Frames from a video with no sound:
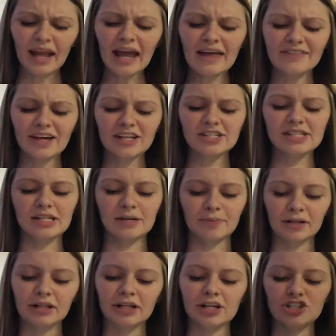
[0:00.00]
And that's
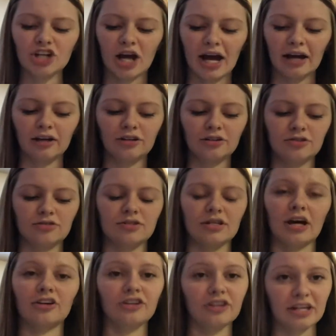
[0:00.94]
typically a child who's
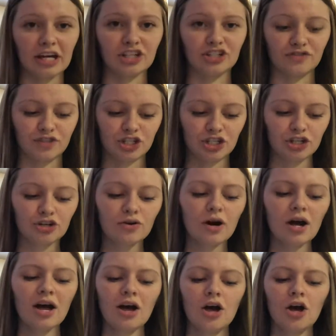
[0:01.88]
under the age of 2
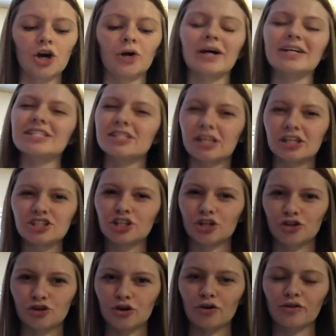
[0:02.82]
who has
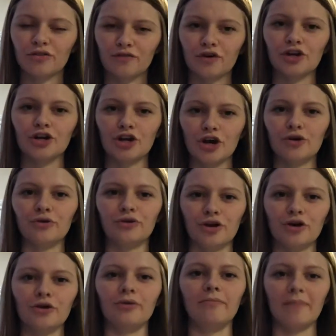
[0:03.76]
stunted growth for no
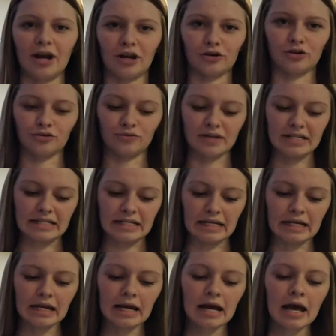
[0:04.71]
known medical
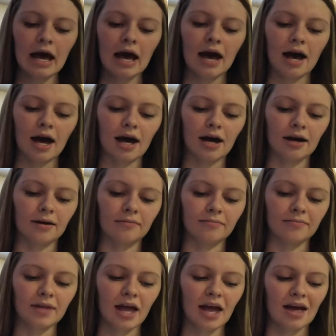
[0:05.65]
reason.
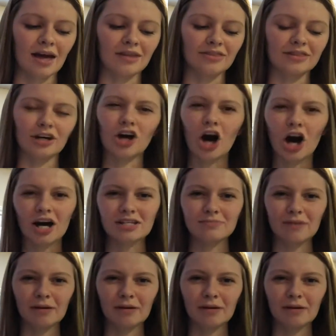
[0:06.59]
The cause